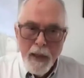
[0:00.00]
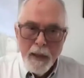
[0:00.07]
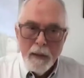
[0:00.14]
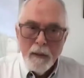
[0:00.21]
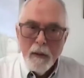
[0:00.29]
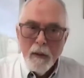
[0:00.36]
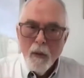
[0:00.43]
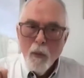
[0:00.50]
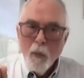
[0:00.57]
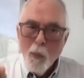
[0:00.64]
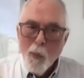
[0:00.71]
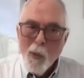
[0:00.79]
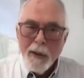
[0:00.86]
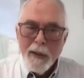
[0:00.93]
that
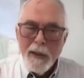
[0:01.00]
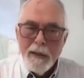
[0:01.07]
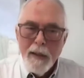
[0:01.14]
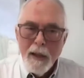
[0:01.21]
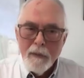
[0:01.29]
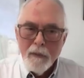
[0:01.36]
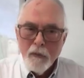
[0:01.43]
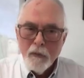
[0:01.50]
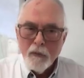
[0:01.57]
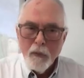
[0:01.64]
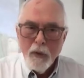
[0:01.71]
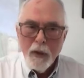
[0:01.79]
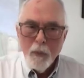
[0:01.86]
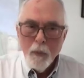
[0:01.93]
walking down the
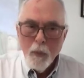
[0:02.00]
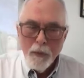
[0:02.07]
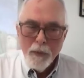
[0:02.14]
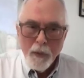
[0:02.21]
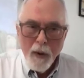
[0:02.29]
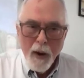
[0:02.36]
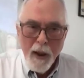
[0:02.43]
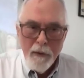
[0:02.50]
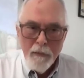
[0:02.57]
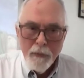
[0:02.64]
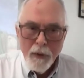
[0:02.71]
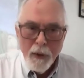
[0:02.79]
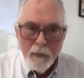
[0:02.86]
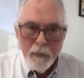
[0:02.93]
street with their
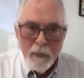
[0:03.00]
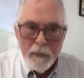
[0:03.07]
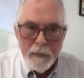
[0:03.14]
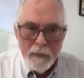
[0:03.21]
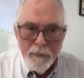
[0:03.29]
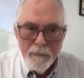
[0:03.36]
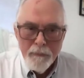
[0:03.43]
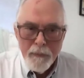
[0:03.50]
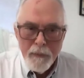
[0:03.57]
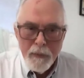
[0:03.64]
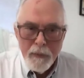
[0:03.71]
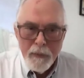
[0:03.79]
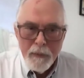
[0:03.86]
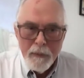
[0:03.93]
iPhone
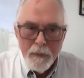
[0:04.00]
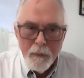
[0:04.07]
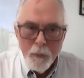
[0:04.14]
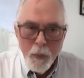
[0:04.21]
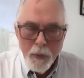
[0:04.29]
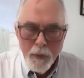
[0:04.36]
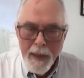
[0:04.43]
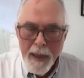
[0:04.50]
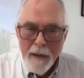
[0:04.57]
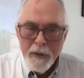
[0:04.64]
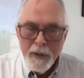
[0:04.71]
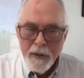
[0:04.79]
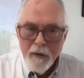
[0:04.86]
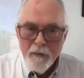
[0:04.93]
with
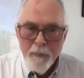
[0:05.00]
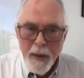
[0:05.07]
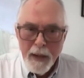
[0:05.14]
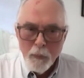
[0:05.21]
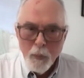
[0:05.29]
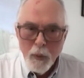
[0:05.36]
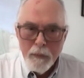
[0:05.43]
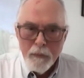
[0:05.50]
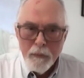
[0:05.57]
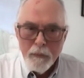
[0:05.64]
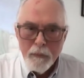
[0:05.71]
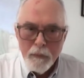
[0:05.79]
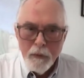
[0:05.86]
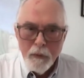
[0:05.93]
having enough
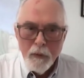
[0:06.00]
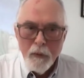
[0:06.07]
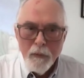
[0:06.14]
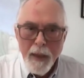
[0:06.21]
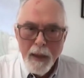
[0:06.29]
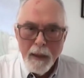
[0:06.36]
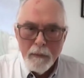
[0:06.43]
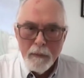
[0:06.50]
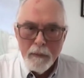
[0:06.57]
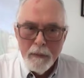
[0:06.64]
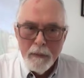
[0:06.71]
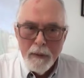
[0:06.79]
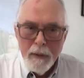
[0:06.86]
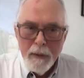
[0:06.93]
bandwidth to do that.
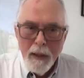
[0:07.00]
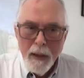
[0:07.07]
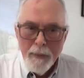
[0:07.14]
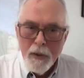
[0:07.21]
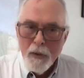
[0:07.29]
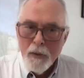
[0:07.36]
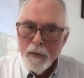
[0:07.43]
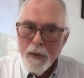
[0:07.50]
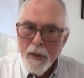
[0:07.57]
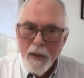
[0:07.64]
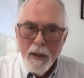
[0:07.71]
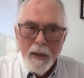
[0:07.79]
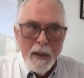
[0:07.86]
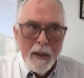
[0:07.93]
I mean,
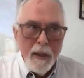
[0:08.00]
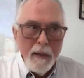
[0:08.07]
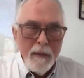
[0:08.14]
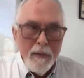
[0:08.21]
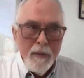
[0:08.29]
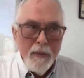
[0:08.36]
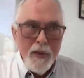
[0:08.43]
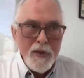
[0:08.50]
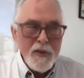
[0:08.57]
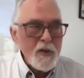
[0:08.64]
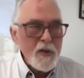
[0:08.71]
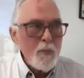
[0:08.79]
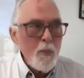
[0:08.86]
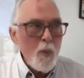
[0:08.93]

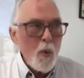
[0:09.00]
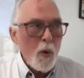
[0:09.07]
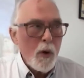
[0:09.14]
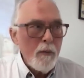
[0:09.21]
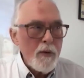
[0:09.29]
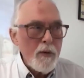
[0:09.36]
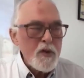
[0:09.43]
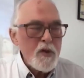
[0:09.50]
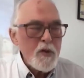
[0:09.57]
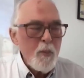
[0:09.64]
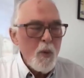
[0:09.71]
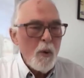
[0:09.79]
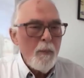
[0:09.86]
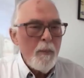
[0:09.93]
this is more
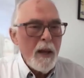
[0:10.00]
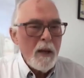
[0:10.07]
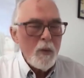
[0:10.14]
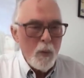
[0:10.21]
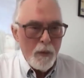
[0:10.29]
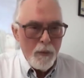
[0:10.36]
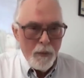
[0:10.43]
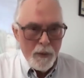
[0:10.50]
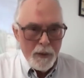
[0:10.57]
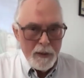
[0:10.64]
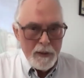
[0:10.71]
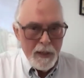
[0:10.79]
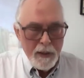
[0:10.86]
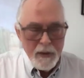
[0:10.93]
bandwidth than
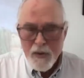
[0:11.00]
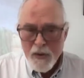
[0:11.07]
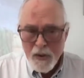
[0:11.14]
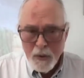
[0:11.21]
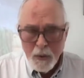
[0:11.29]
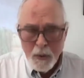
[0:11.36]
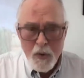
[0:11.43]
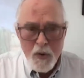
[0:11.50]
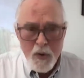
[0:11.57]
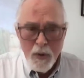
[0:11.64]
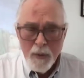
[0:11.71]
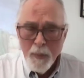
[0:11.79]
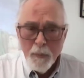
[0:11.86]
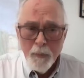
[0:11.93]
it takes to
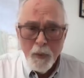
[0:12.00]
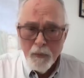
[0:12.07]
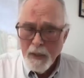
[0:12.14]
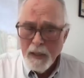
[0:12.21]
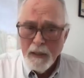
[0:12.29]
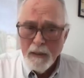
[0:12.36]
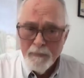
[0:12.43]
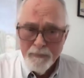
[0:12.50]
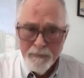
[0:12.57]
stream a movie.